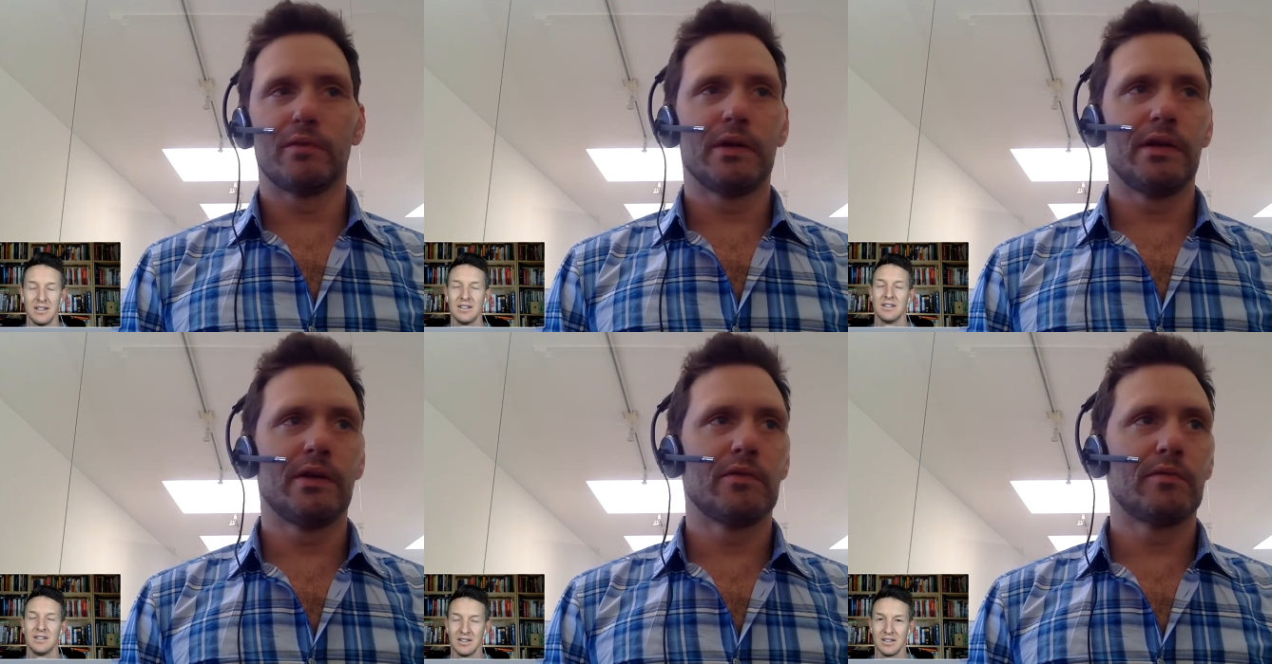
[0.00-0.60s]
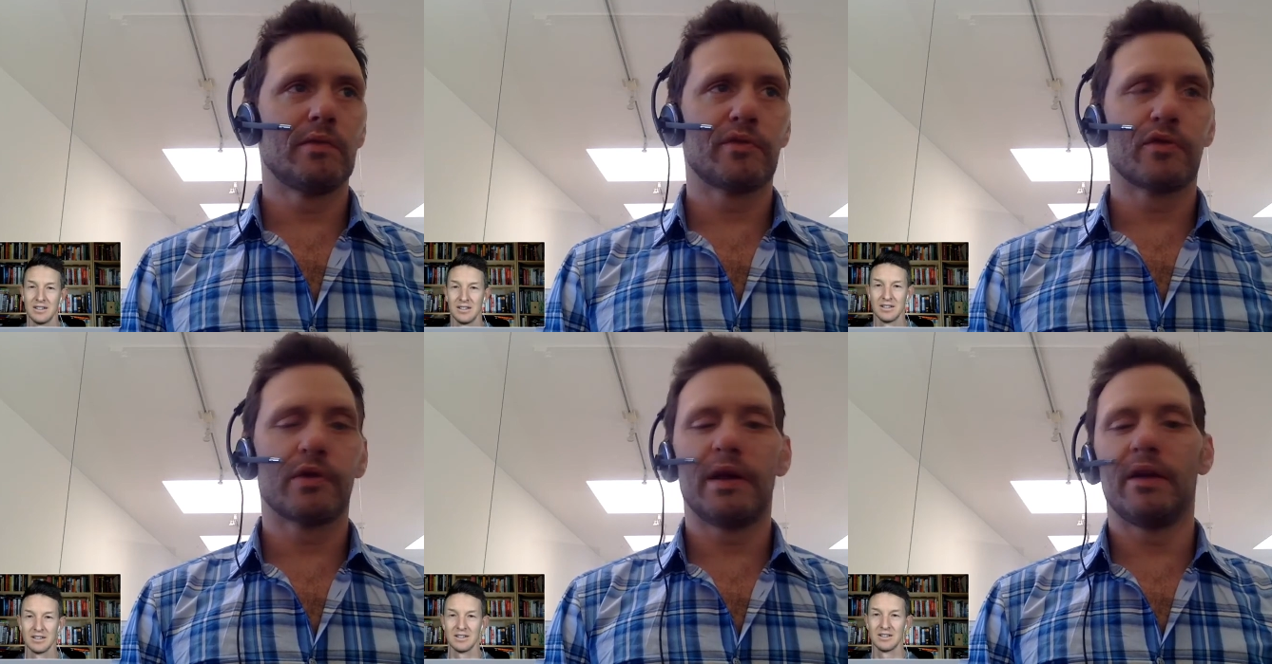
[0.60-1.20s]
Speaker 1: we
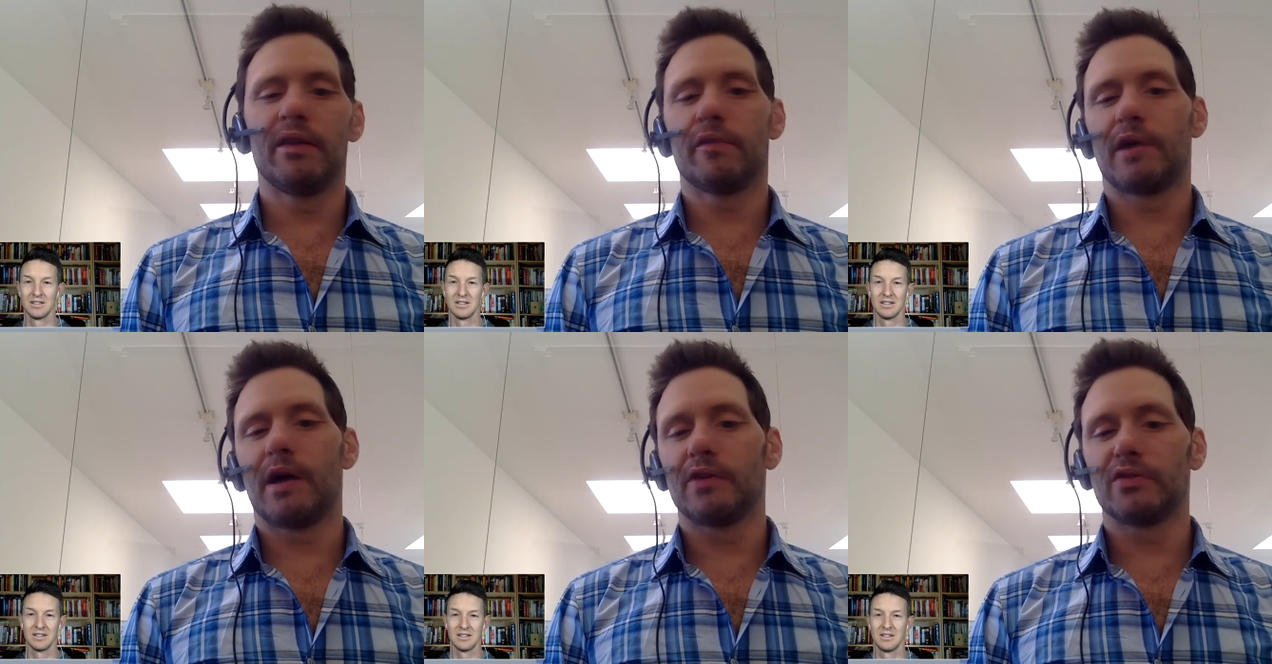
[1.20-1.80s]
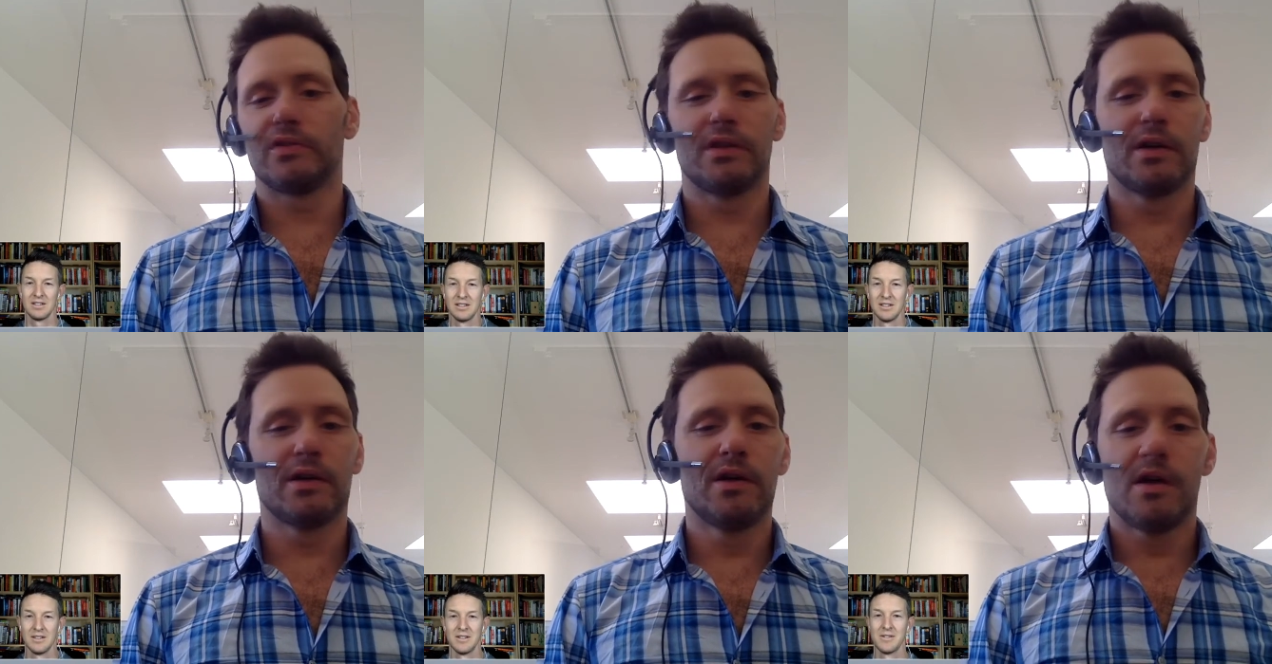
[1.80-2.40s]
have created in the past,
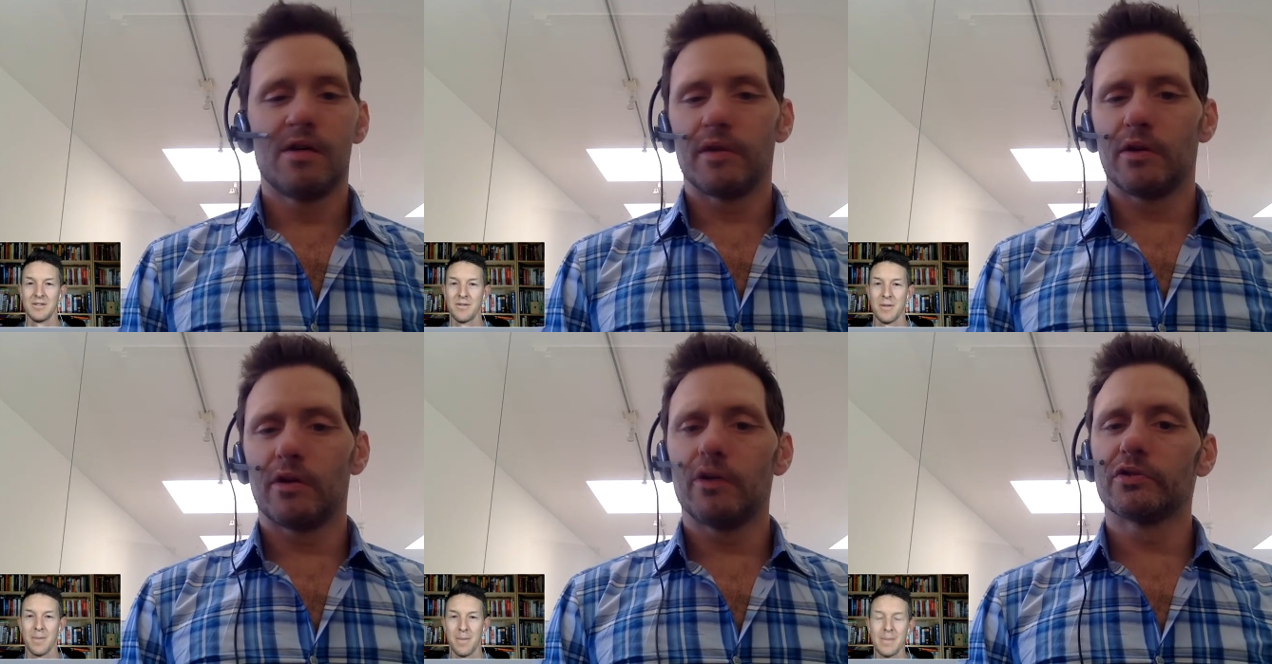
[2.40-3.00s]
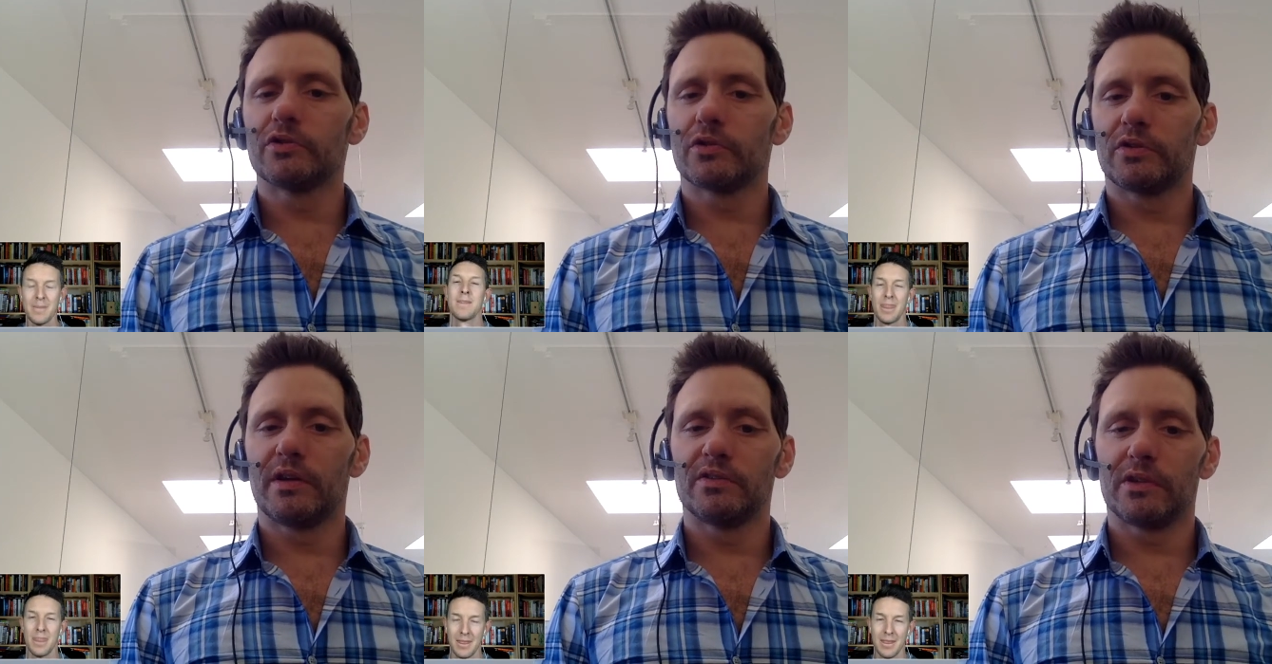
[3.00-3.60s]
you know, all sorts of things.